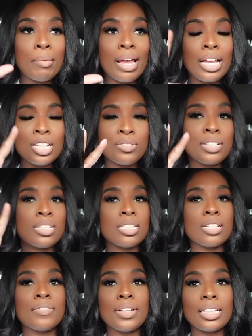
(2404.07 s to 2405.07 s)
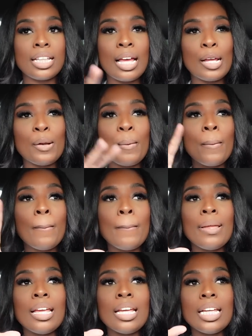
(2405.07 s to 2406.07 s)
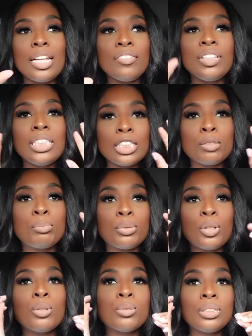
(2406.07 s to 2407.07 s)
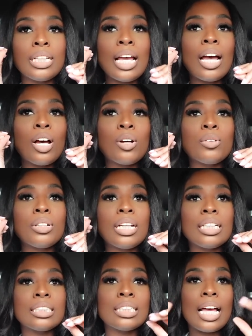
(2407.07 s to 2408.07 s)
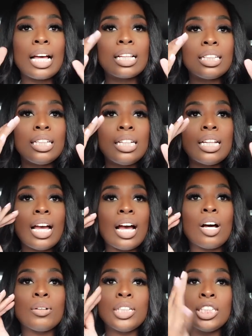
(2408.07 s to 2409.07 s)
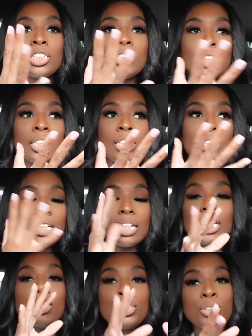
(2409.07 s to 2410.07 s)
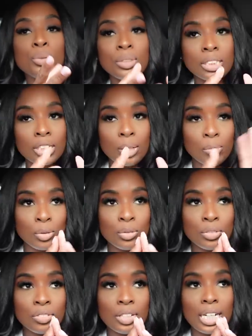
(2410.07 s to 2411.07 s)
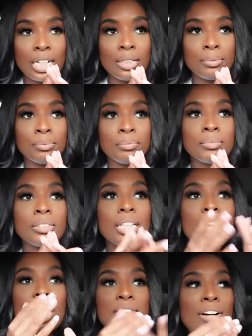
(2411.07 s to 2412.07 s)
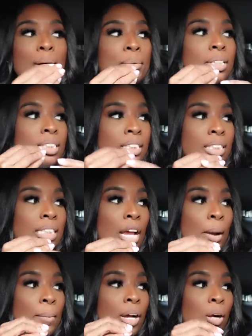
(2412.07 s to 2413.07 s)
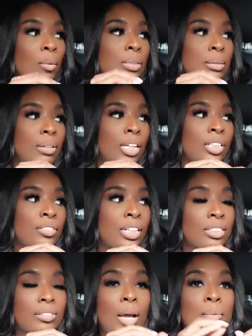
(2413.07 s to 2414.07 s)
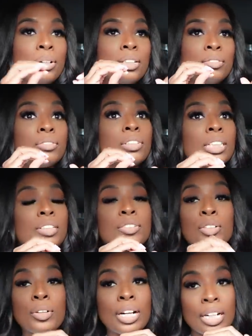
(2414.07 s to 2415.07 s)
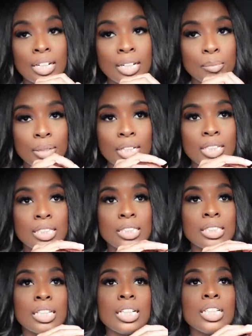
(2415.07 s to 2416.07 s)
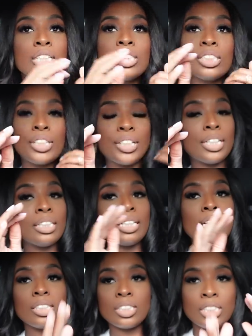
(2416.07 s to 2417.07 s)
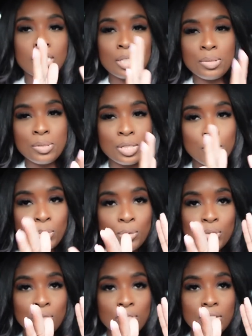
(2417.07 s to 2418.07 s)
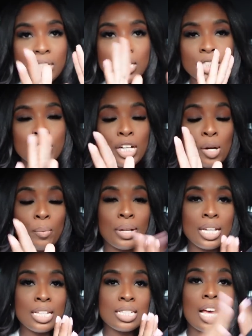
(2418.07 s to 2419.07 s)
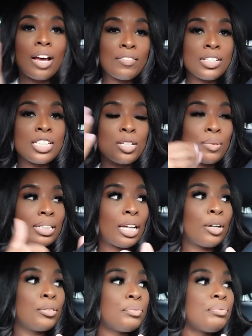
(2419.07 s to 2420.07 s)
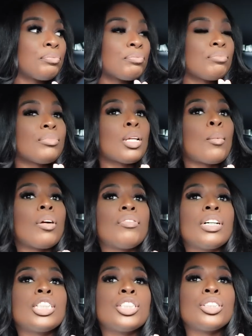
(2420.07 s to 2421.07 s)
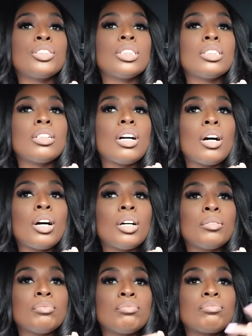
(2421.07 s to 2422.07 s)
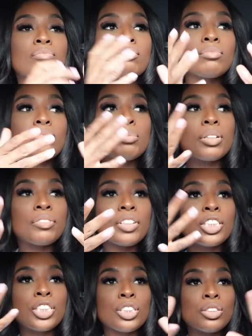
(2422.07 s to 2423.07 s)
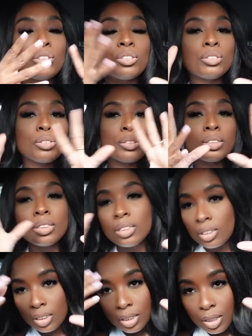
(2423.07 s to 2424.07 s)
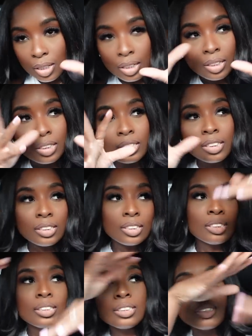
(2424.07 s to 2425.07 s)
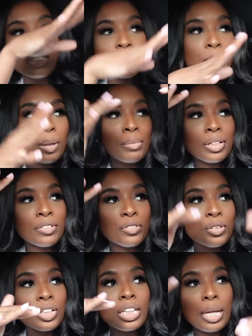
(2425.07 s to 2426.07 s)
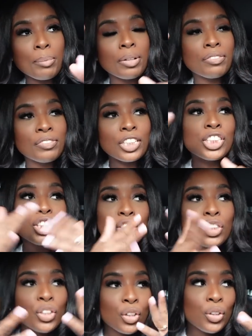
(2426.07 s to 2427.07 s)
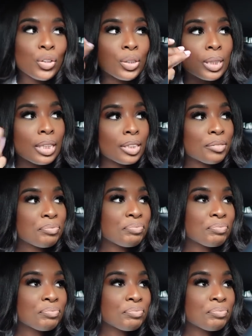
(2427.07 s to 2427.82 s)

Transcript: my x-rays and stuff like that, he really just broke down exactly how each te each tooth is going to move. And if I would have did that on my own with SmileDirect, I would have really regretted it because certain things are just not supposed to move in certain ways, obviously without professional, um, professional, what's the word I'm looking for? Like professional... Uh,